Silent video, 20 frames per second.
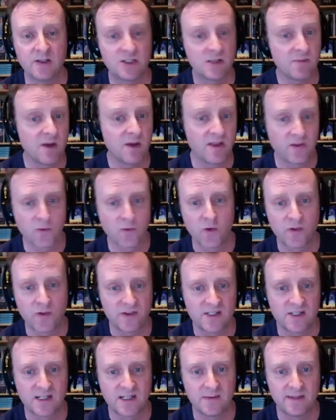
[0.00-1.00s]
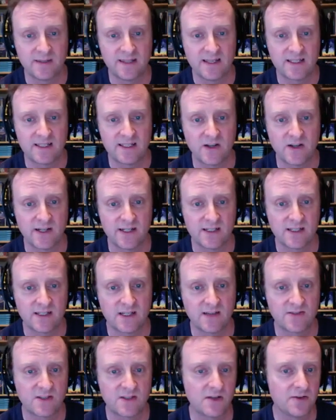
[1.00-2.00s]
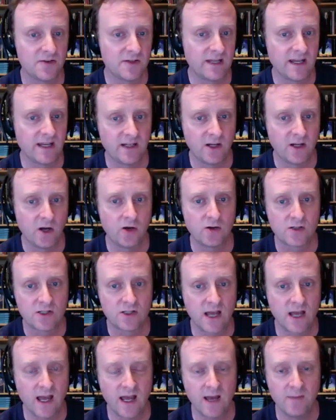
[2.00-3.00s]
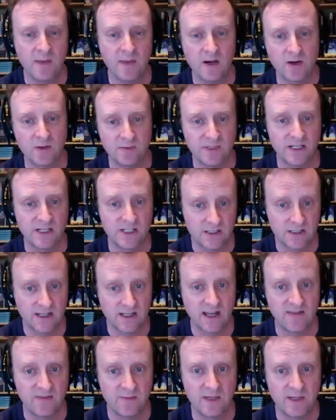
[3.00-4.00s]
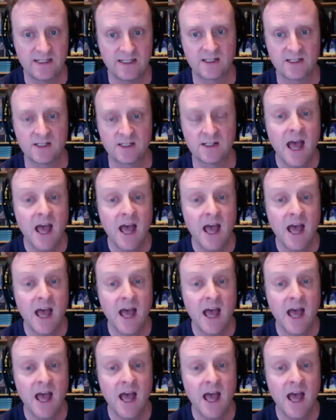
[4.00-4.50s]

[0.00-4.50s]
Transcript: Some other authors are going to be there signing stuff. So Kit Cox, Malcolm Dixon, FMA Dixon,